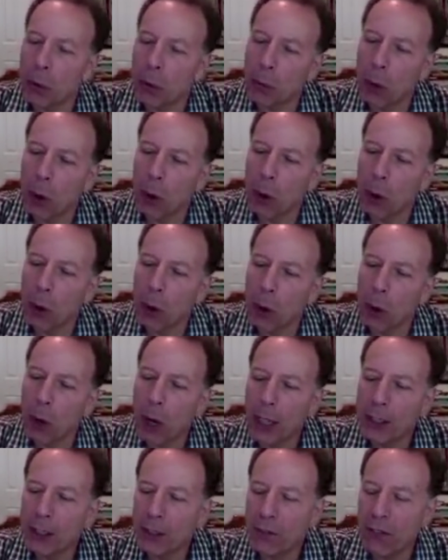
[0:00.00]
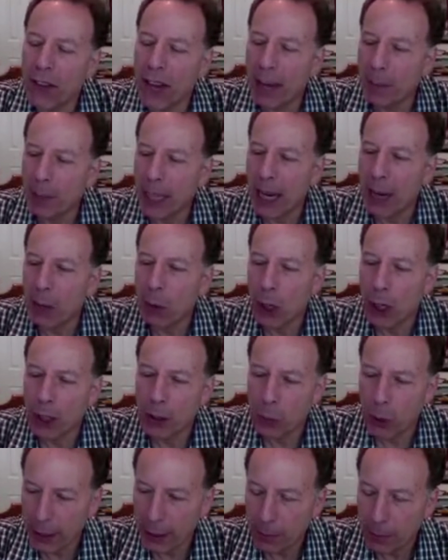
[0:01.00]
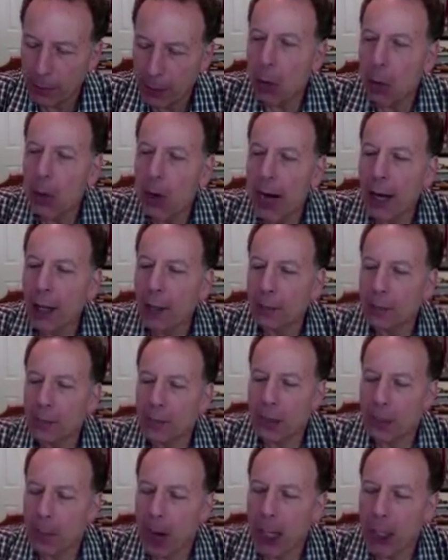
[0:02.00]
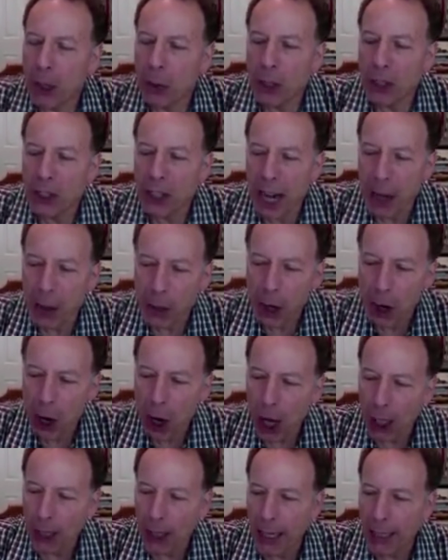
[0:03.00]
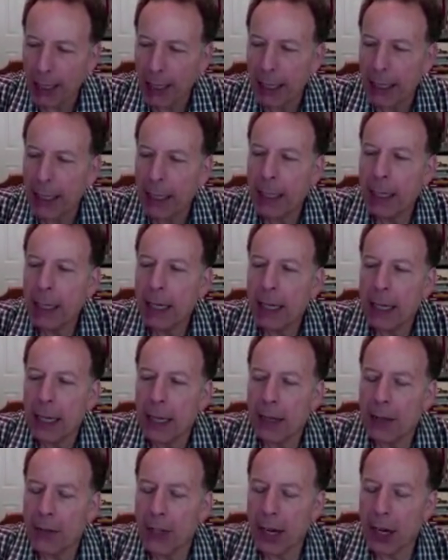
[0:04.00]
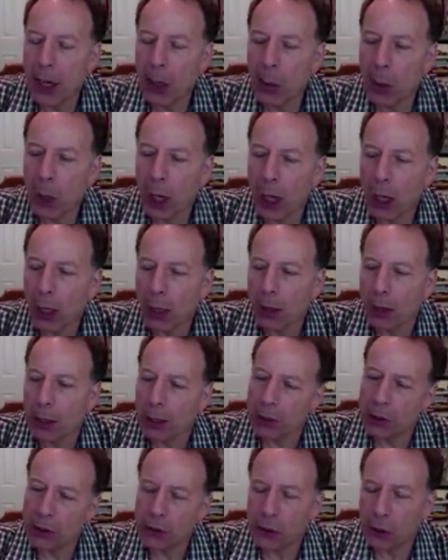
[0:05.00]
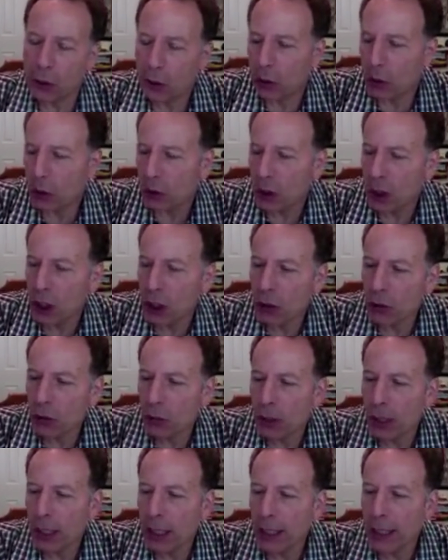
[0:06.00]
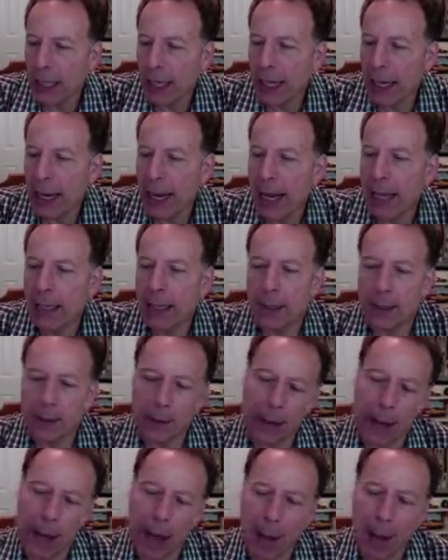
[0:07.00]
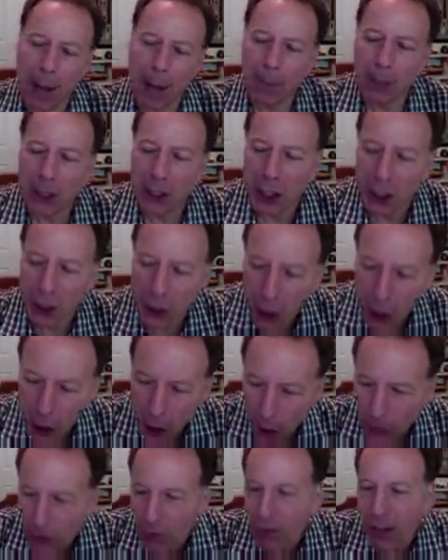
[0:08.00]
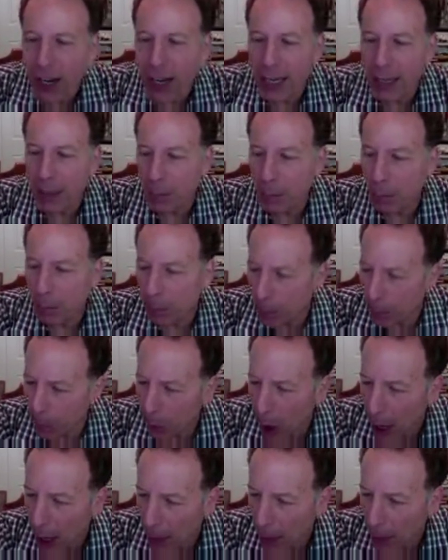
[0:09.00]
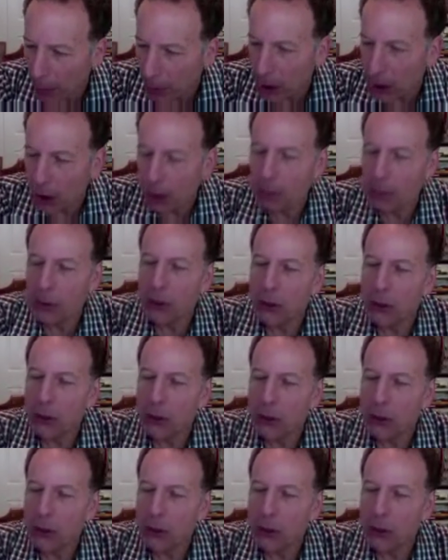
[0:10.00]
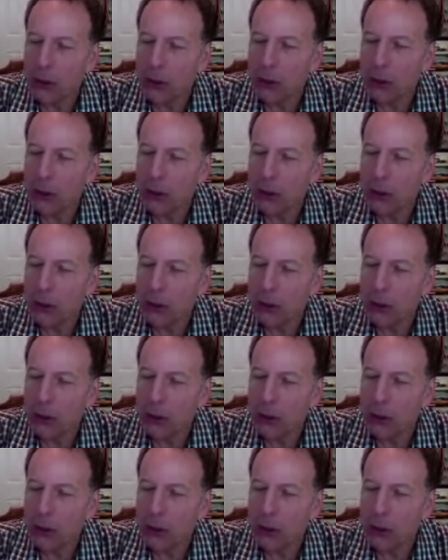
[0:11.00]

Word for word: was a family I worked with where the mother was an alcoholic. There were children that had oppositional defiant problems,